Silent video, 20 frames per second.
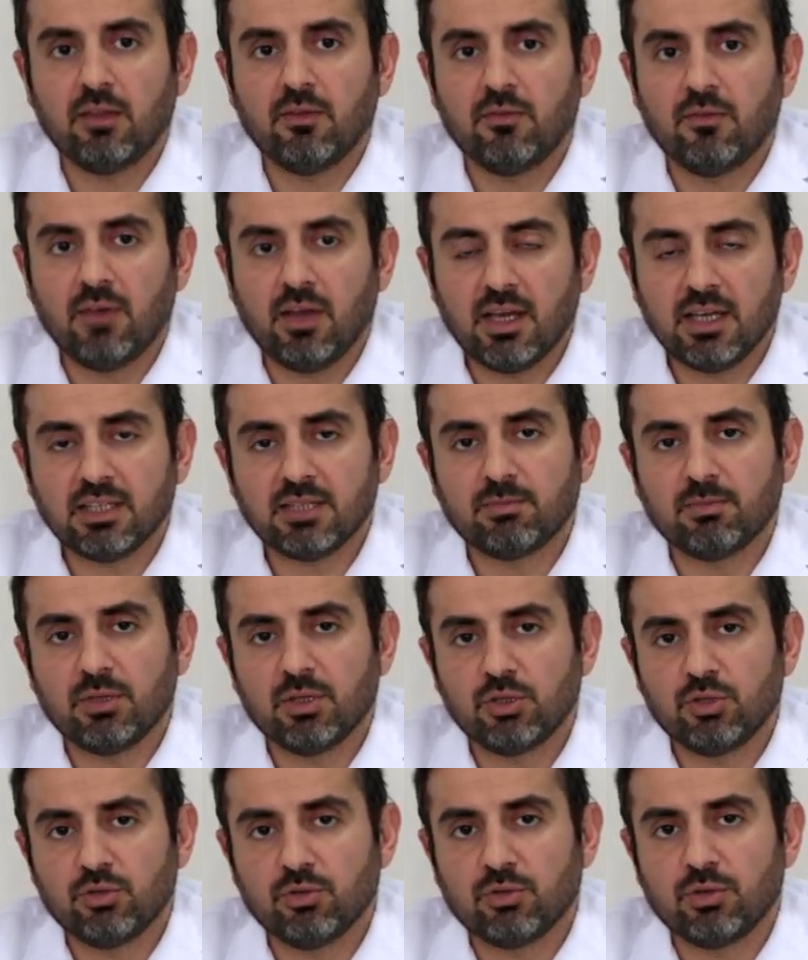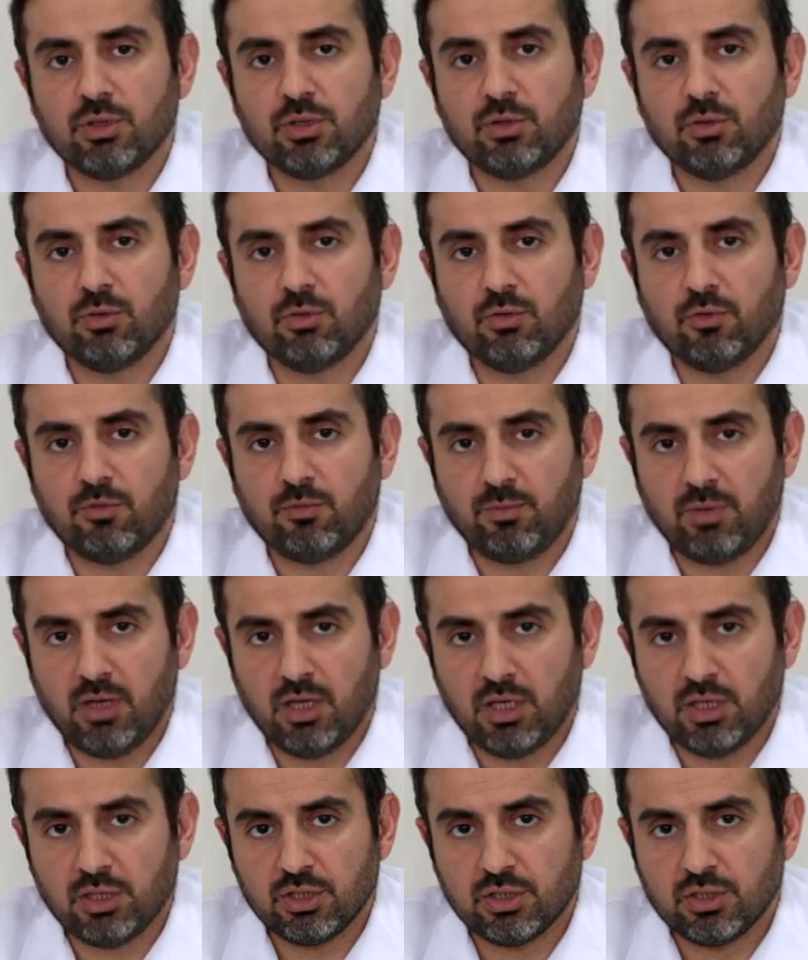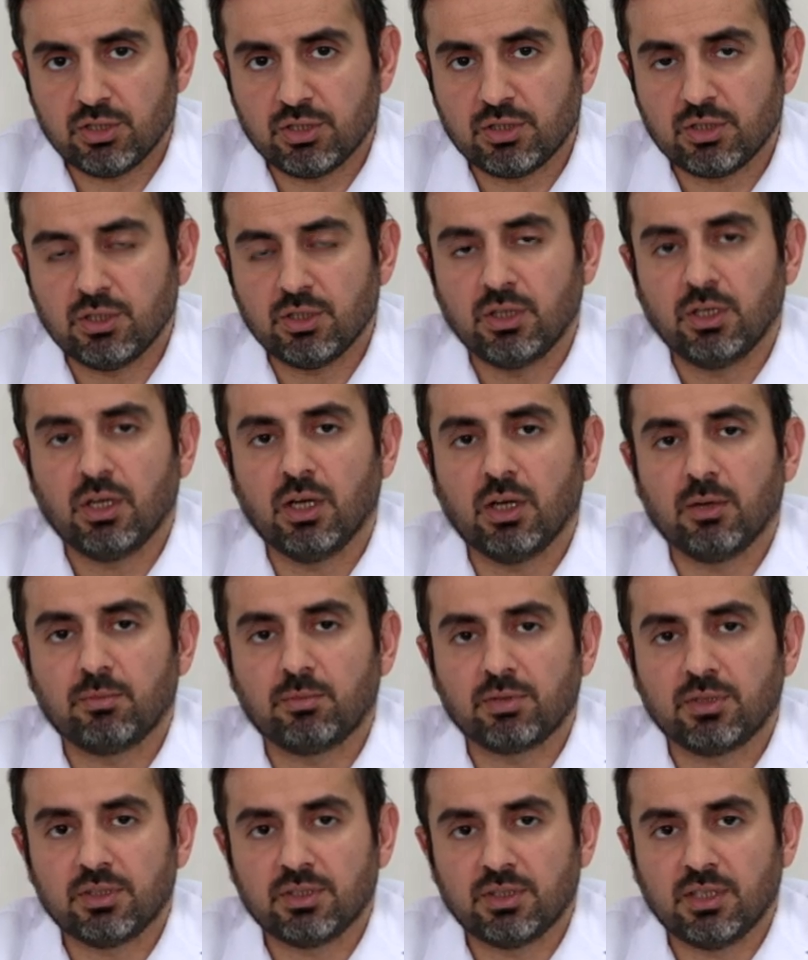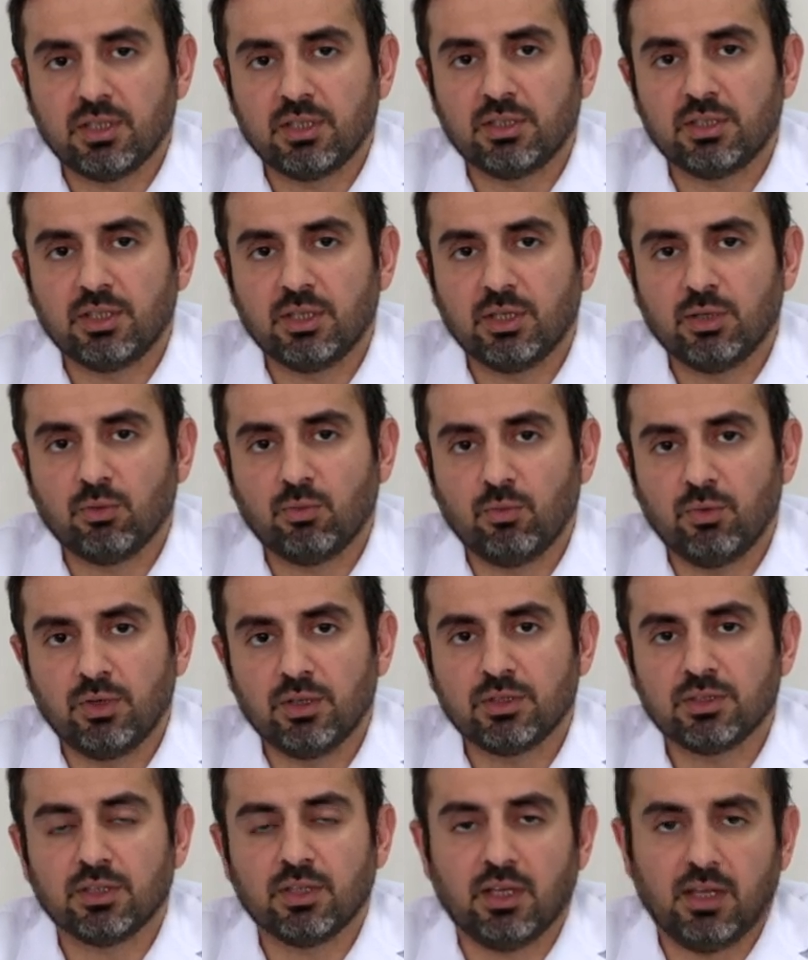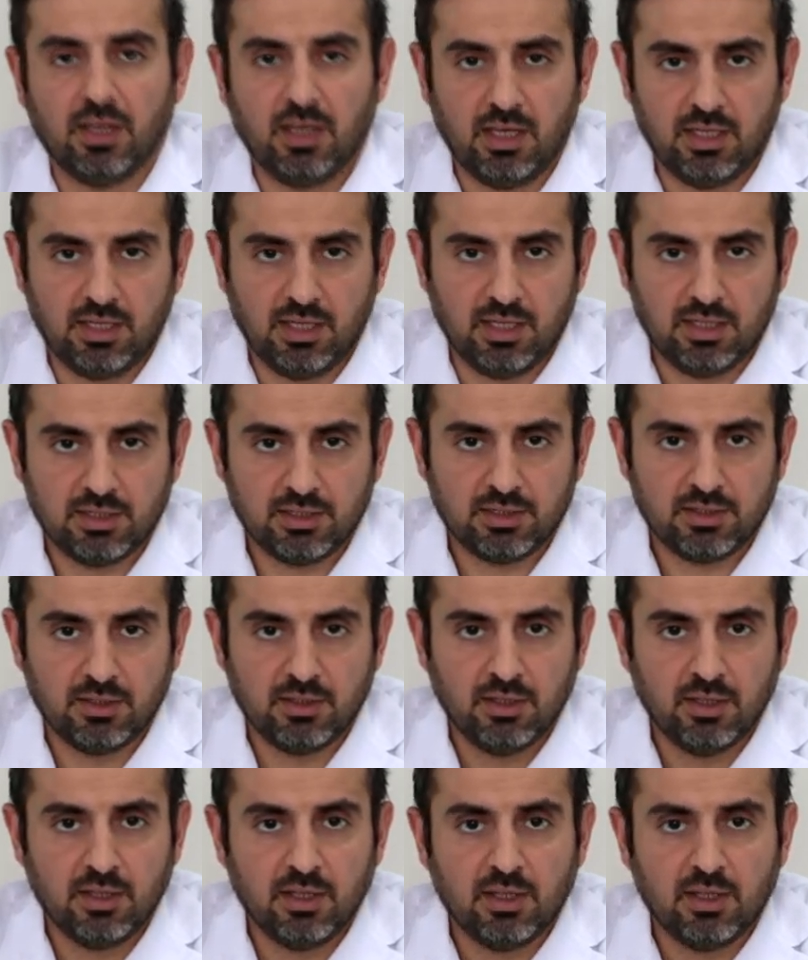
The vast majority of patients presenting with headaches.